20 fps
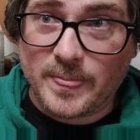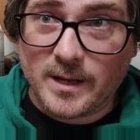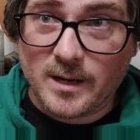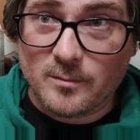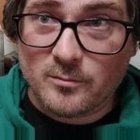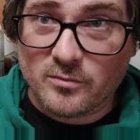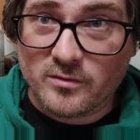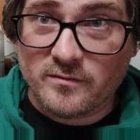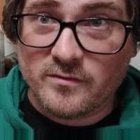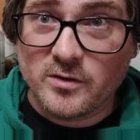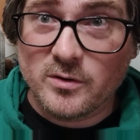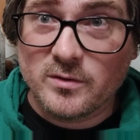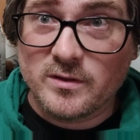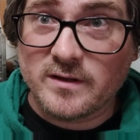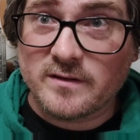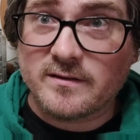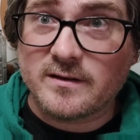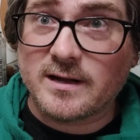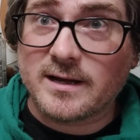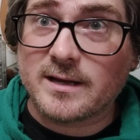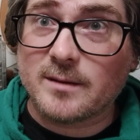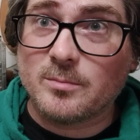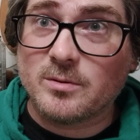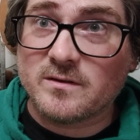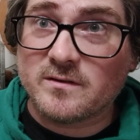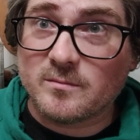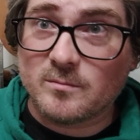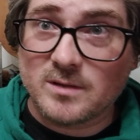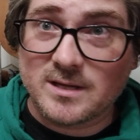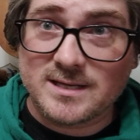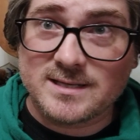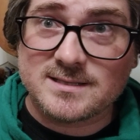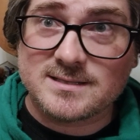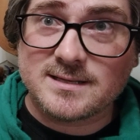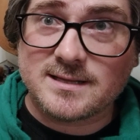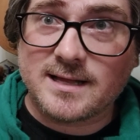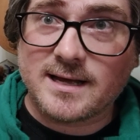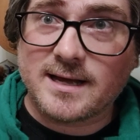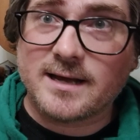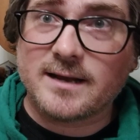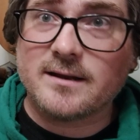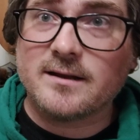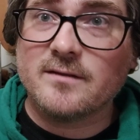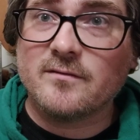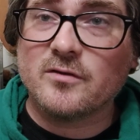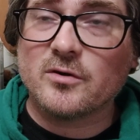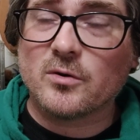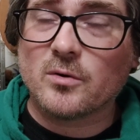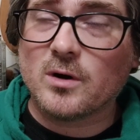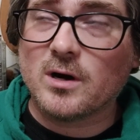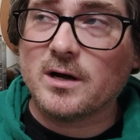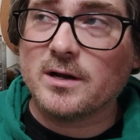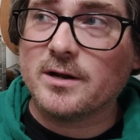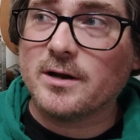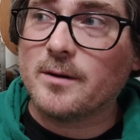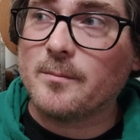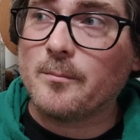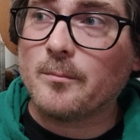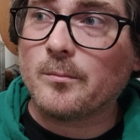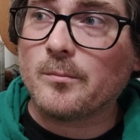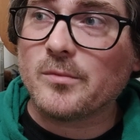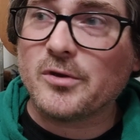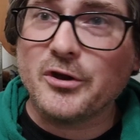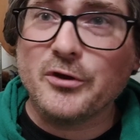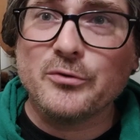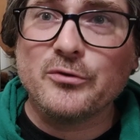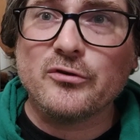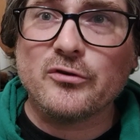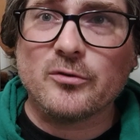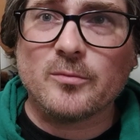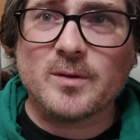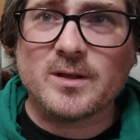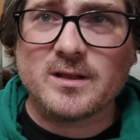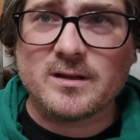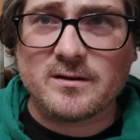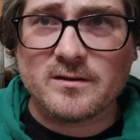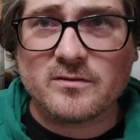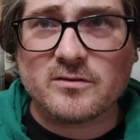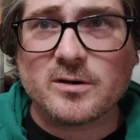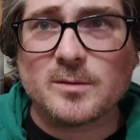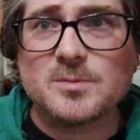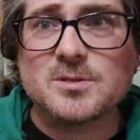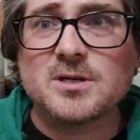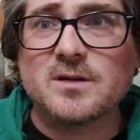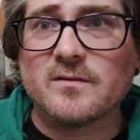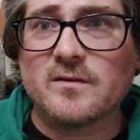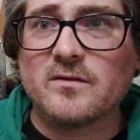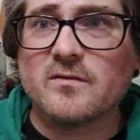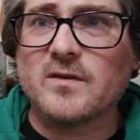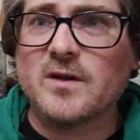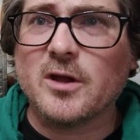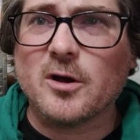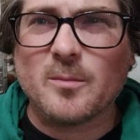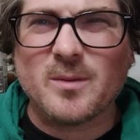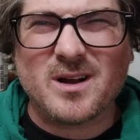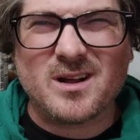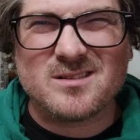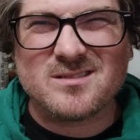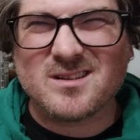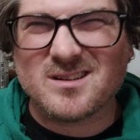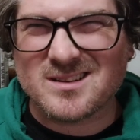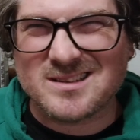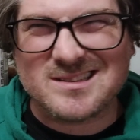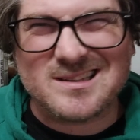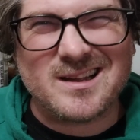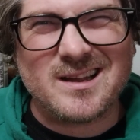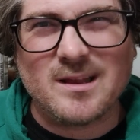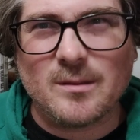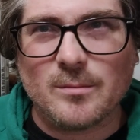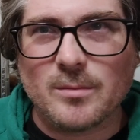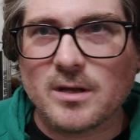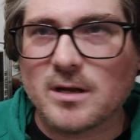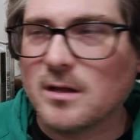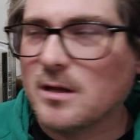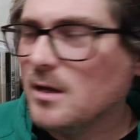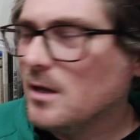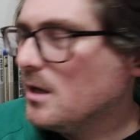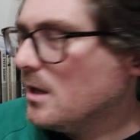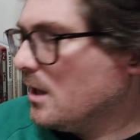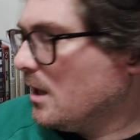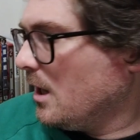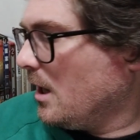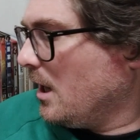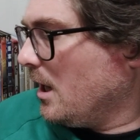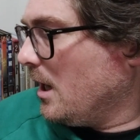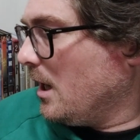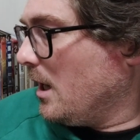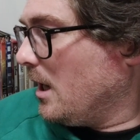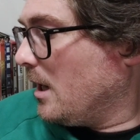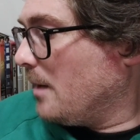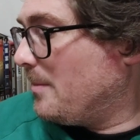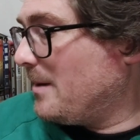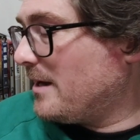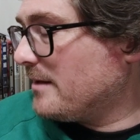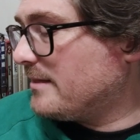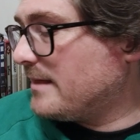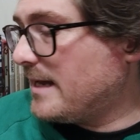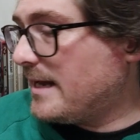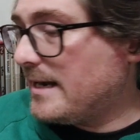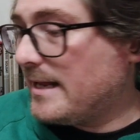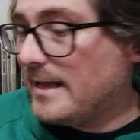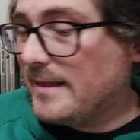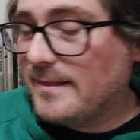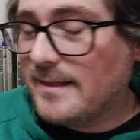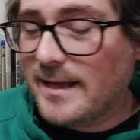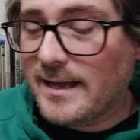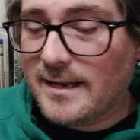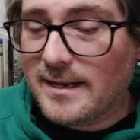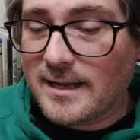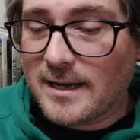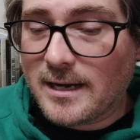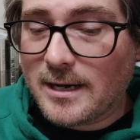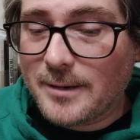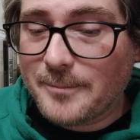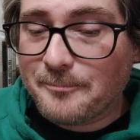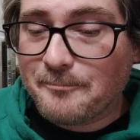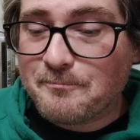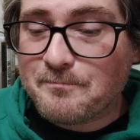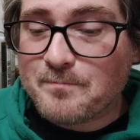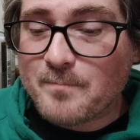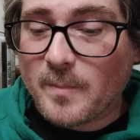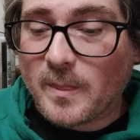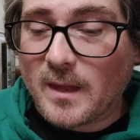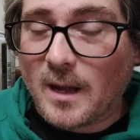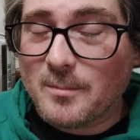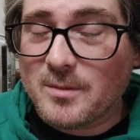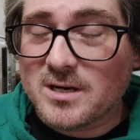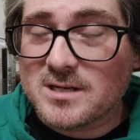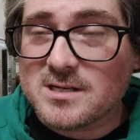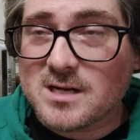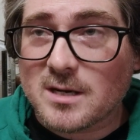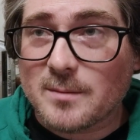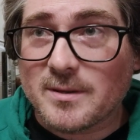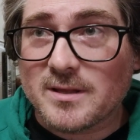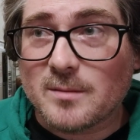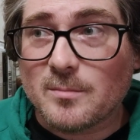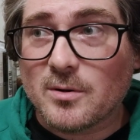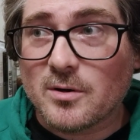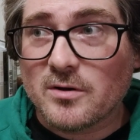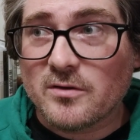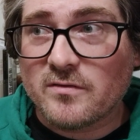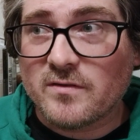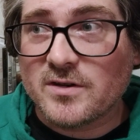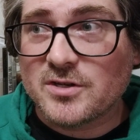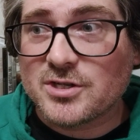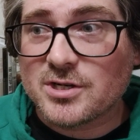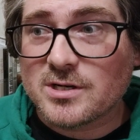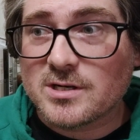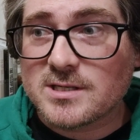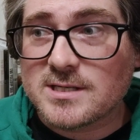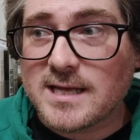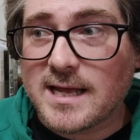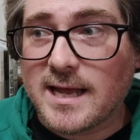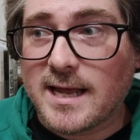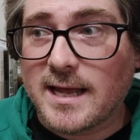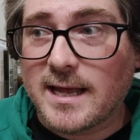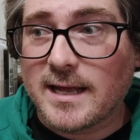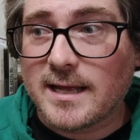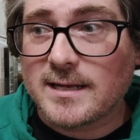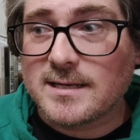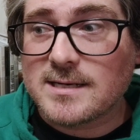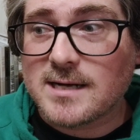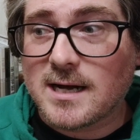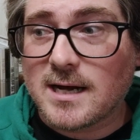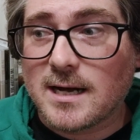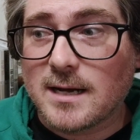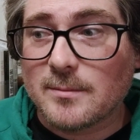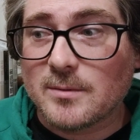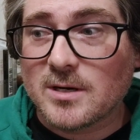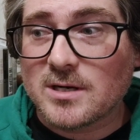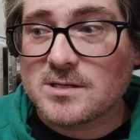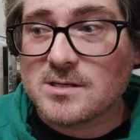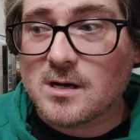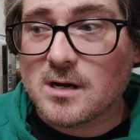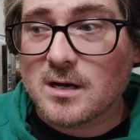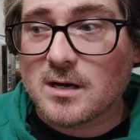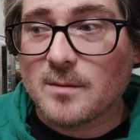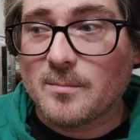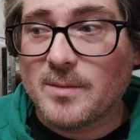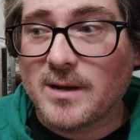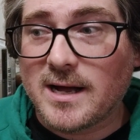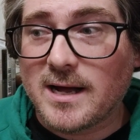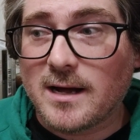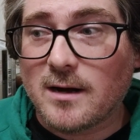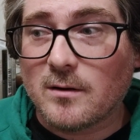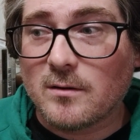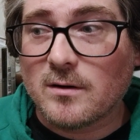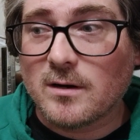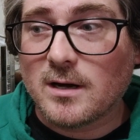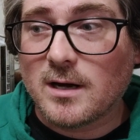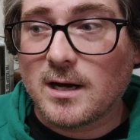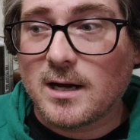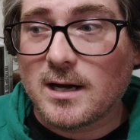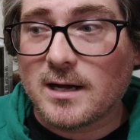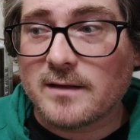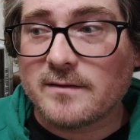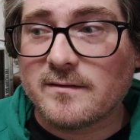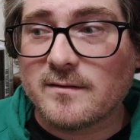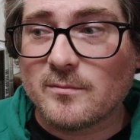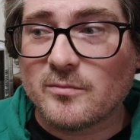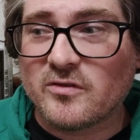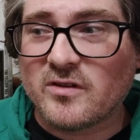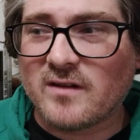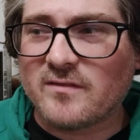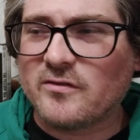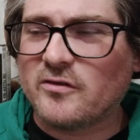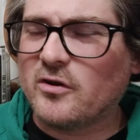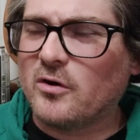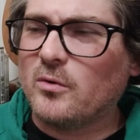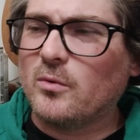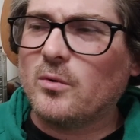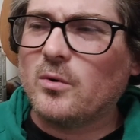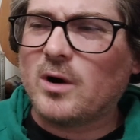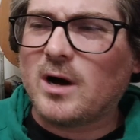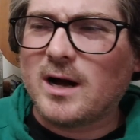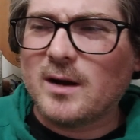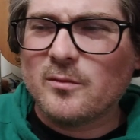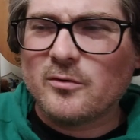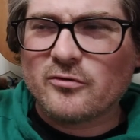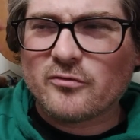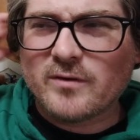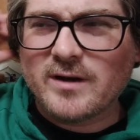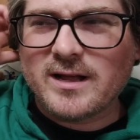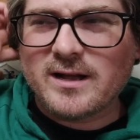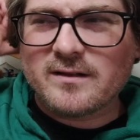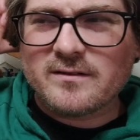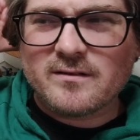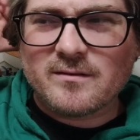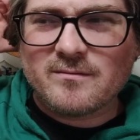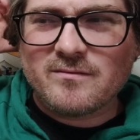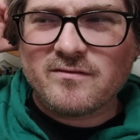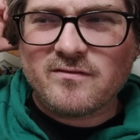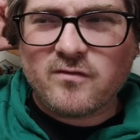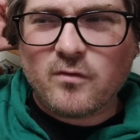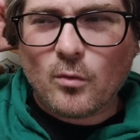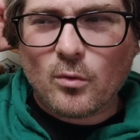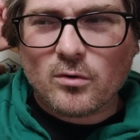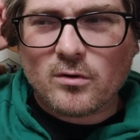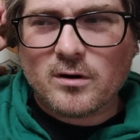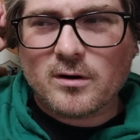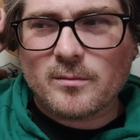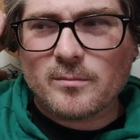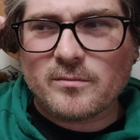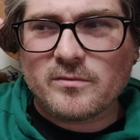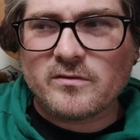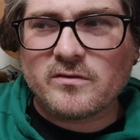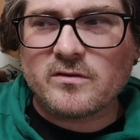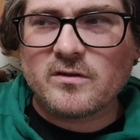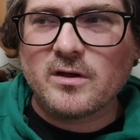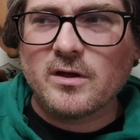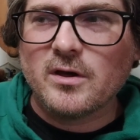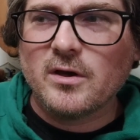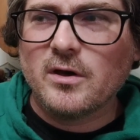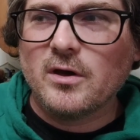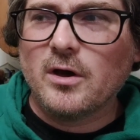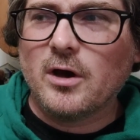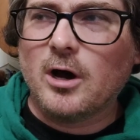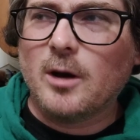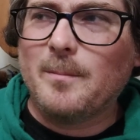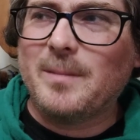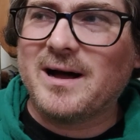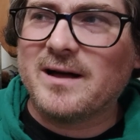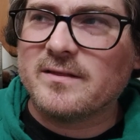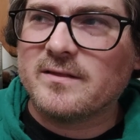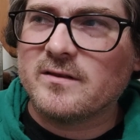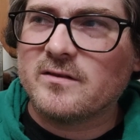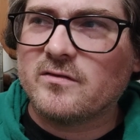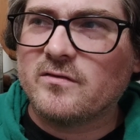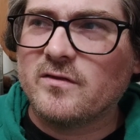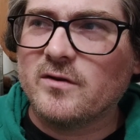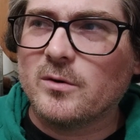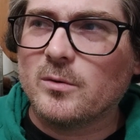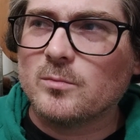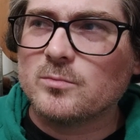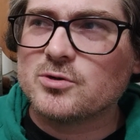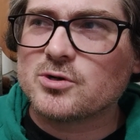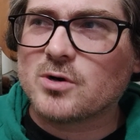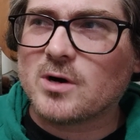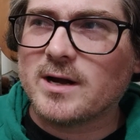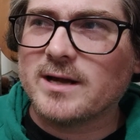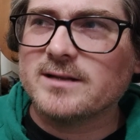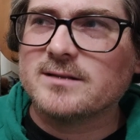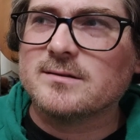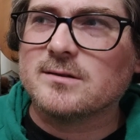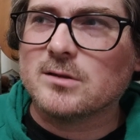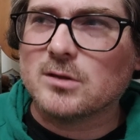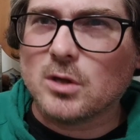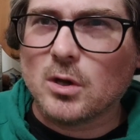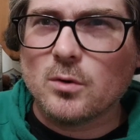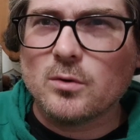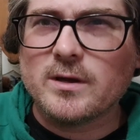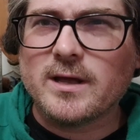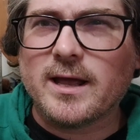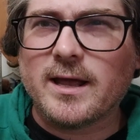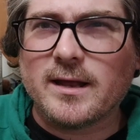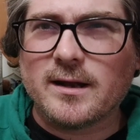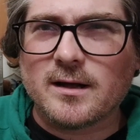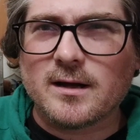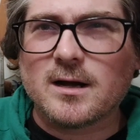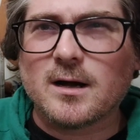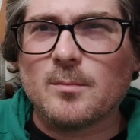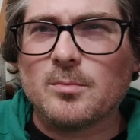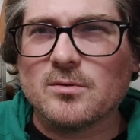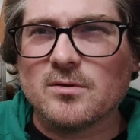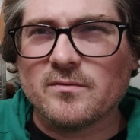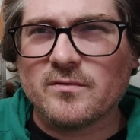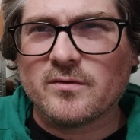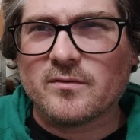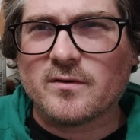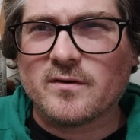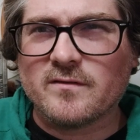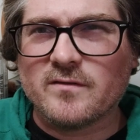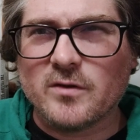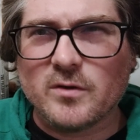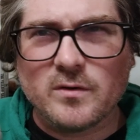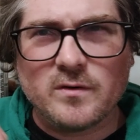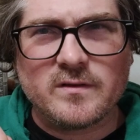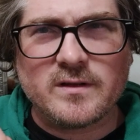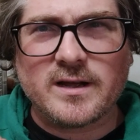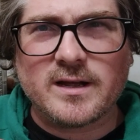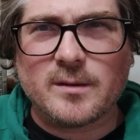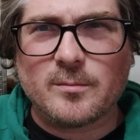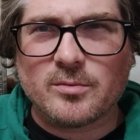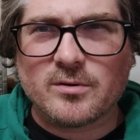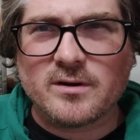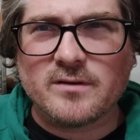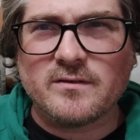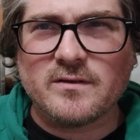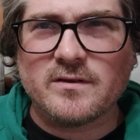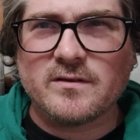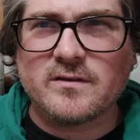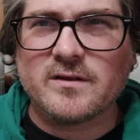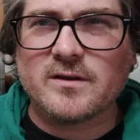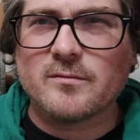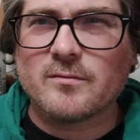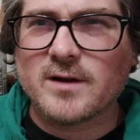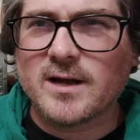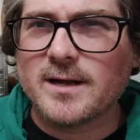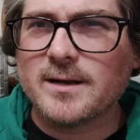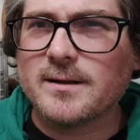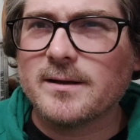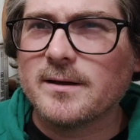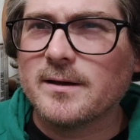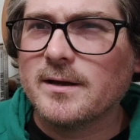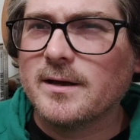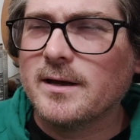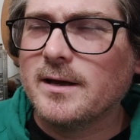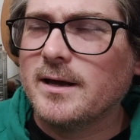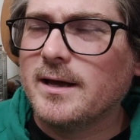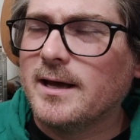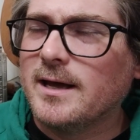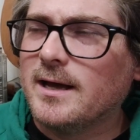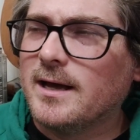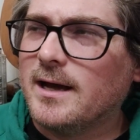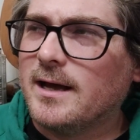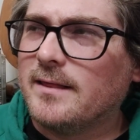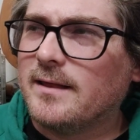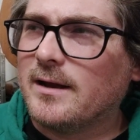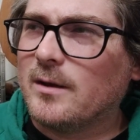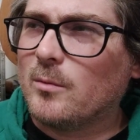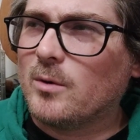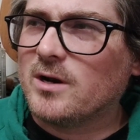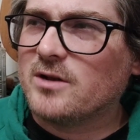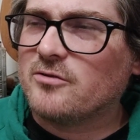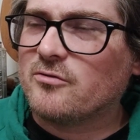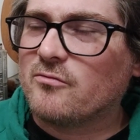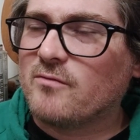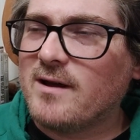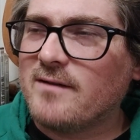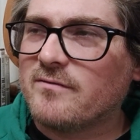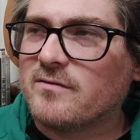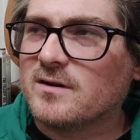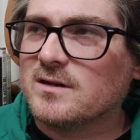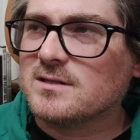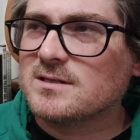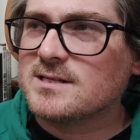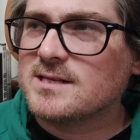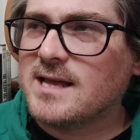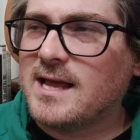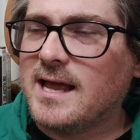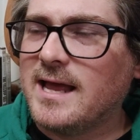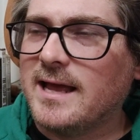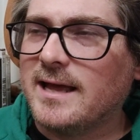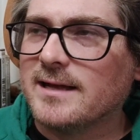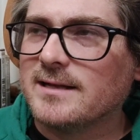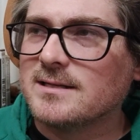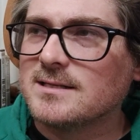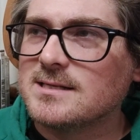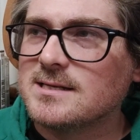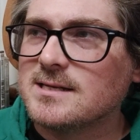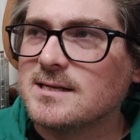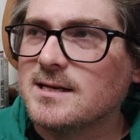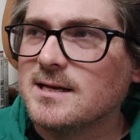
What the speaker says: reviewed this, and I can put some links to that if you're on YouTube in the description of this video, but I'll talk a tiny bit about that, and then I'm going to talk about the bonus features, and I'm going to talk about some stuff. So I was reading on some forums about this film, trying to locate a couple of the reviews I had previously read that I wanted to reference, and